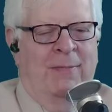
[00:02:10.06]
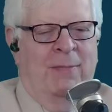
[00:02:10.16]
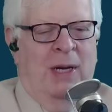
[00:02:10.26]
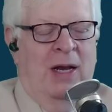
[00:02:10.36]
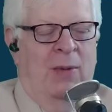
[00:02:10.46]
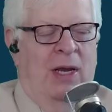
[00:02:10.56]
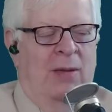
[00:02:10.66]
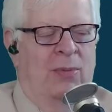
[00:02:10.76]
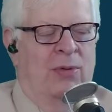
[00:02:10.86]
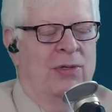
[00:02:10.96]
But anyway,
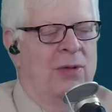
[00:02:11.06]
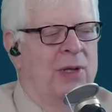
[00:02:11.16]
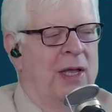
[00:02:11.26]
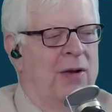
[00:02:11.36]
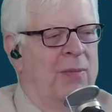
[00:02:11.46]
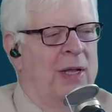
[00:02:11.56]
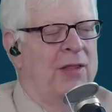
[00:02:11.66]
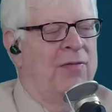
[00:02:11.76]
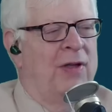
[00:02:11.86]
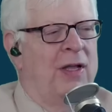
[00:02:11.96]
liberals don't care about
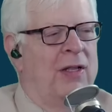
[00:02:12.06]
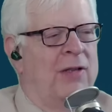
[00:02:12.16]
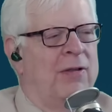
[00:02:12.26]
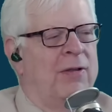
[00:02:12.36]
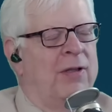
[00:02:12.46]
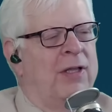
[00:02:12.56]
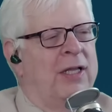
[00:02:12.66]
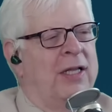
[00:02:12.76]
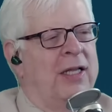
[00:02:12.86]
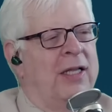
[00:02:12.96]
the veil.
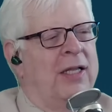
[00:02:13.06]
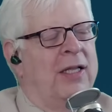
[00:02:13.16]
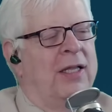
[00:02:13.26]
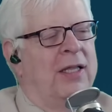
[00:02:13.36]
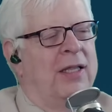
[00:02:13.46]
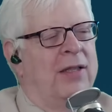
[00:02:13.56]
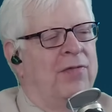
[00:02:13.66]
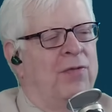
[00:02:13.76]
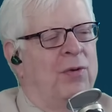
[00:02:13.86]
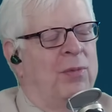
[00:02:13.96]
The
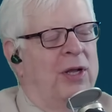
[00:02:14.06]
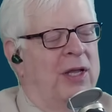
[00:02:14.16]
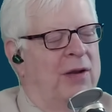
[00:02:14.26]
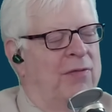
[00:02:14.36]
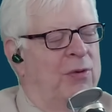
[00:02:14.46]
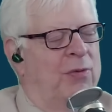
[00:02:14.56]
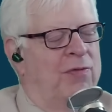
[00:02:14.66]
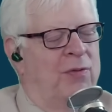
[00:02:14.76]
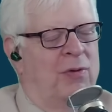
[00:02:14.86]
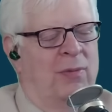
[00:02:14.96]
former head of the
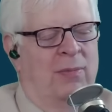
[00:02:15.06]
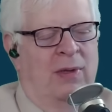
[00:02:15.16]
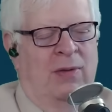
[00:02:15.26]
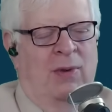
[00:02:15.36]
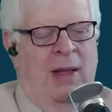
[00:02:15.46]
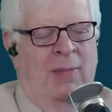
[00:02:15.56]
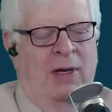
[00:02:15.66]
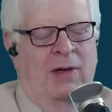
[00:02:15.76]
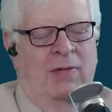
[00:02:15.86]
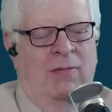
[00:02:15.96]
Reform
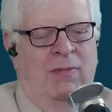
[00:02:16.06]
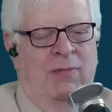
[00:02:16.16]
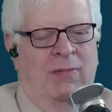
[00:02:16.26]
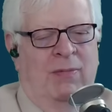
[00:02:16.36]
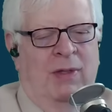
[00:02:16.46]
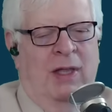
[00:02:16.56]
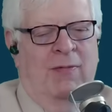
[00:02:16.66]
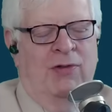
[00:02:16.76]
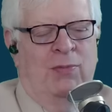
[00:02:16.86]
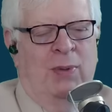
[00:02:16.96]
rabbinate
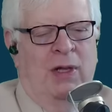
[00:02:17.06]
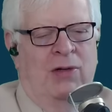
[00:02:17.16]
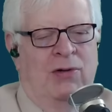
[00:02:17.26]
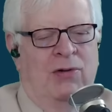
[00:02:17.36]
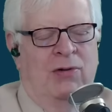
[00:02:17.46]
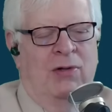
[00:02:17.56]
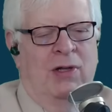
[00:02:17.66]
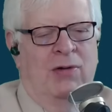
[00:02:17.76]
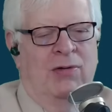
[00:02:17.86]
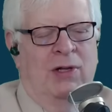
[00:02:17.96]
gave a speech
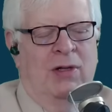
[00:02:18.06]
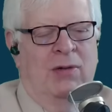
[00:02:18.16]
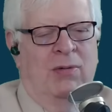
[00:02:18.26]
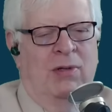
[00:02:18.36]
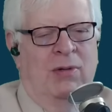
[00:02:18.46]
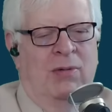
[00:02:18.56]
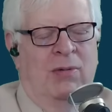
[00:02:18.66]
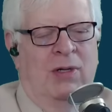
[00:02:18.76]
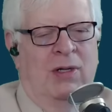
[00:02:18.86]
years ago to